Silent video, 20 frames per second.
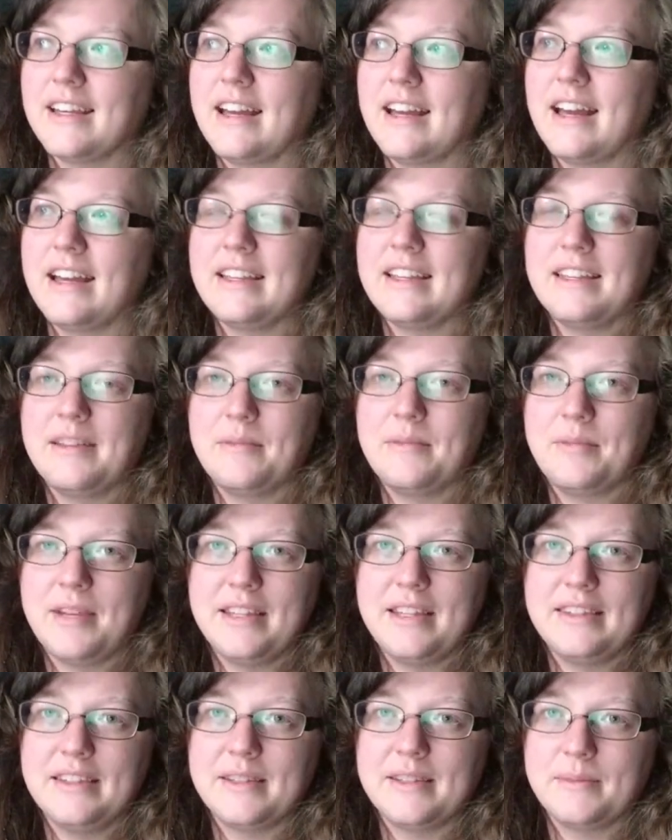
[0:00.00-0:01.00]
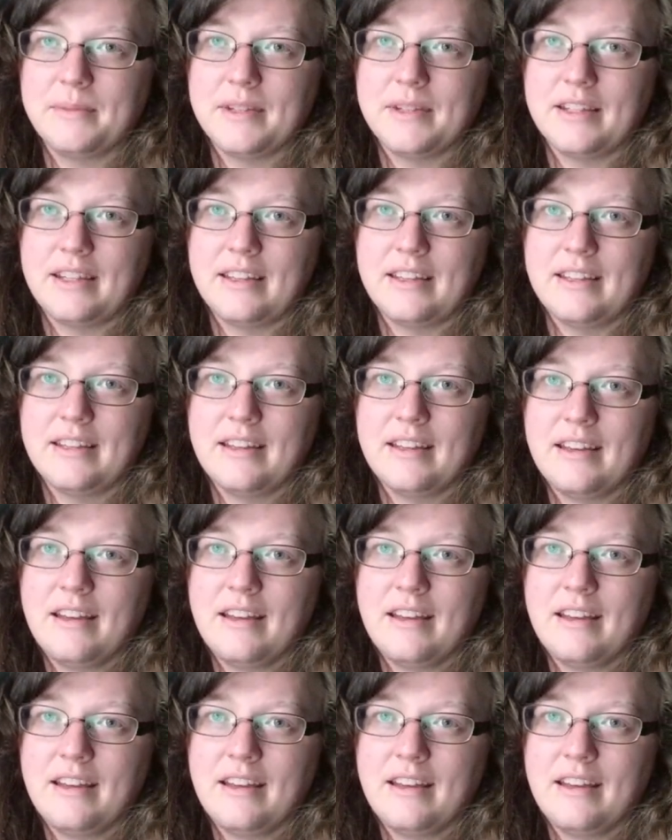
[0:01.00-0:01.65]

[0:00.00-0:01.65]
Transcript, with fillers: I get paid this money